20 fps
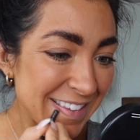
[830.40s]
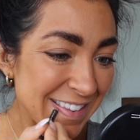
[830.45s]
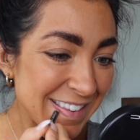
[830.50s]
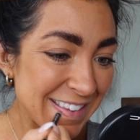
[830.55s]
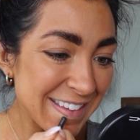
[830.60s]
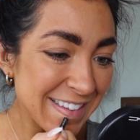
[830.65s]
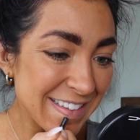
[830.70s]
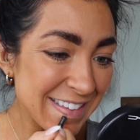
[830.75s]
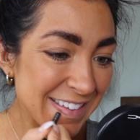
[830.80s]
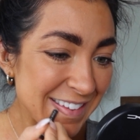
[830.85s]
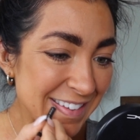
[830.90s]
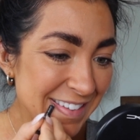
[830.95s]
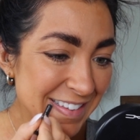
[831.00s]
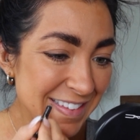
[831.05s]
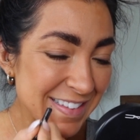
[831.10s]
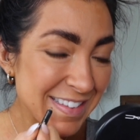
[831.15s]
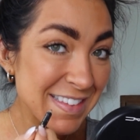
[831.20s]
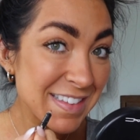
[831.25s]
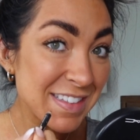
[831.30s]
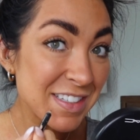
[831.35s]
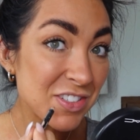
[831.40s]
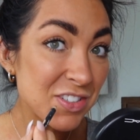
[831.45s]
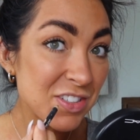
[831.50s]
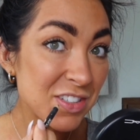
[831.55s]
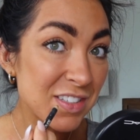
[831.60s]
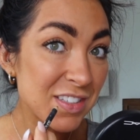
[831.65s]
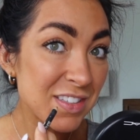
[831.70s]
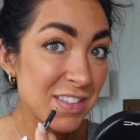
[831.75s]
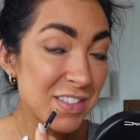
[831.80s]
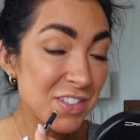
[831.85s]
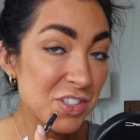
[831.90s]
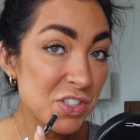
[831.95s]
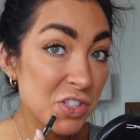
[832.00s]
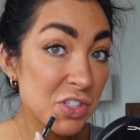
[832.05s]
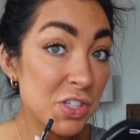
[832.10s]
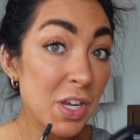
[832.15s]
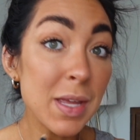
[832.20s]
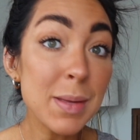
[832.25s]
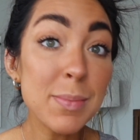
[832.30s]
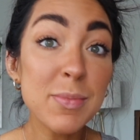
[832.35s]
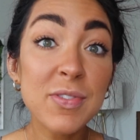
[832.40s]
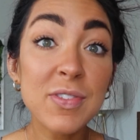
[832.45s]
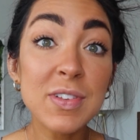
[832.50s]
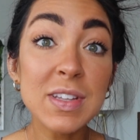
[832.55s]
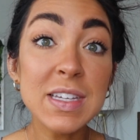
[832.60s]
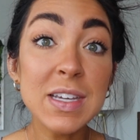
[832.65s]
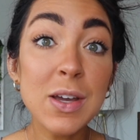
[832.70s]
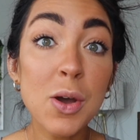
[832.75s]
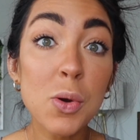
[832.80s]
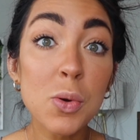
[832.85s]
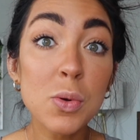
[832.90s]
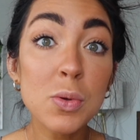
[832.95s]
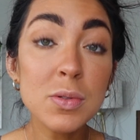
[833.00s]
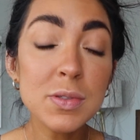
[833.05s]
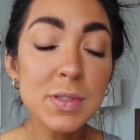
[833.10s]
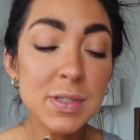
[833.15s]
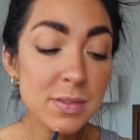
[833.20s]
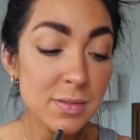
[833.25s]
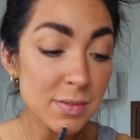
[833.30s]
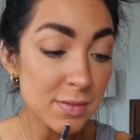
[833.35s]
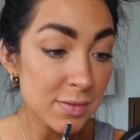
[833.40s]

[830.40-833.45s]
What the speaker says: This is shamefully old.